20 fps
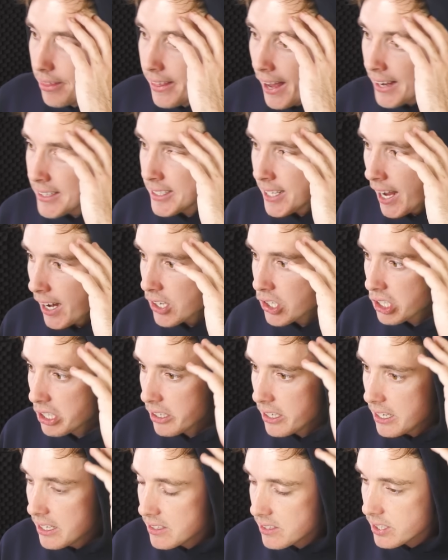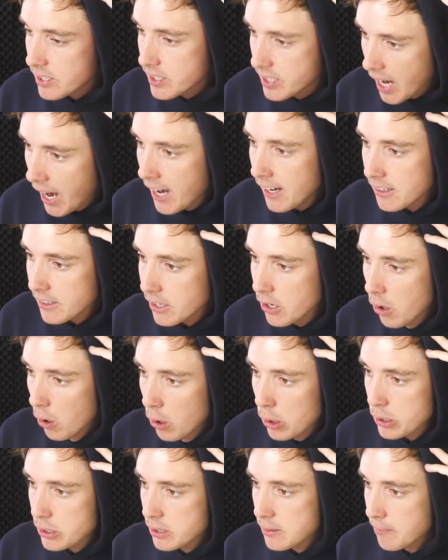That's actually insanely
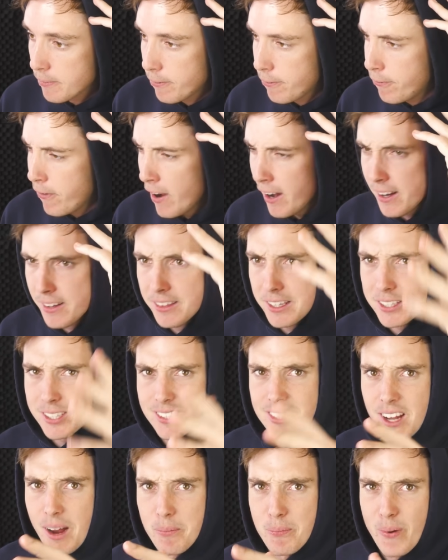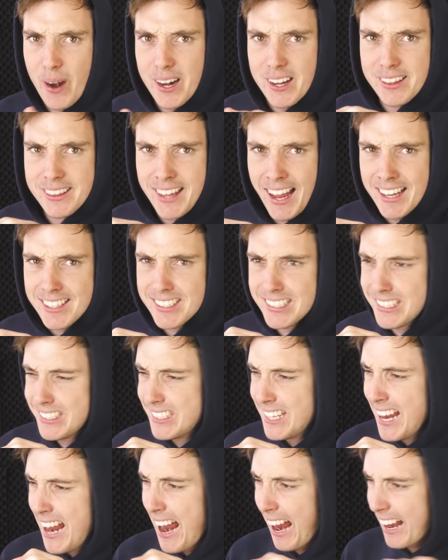awesome. Fuck this subreddit, that's
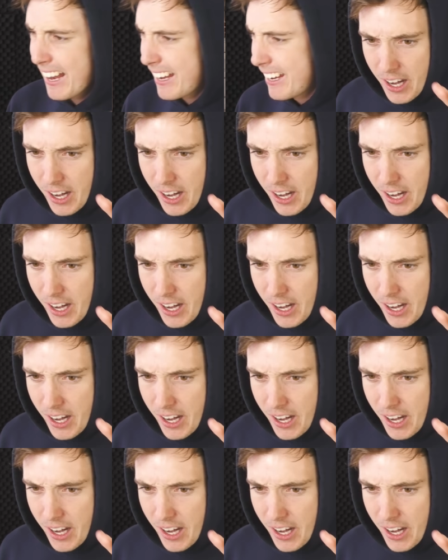sick.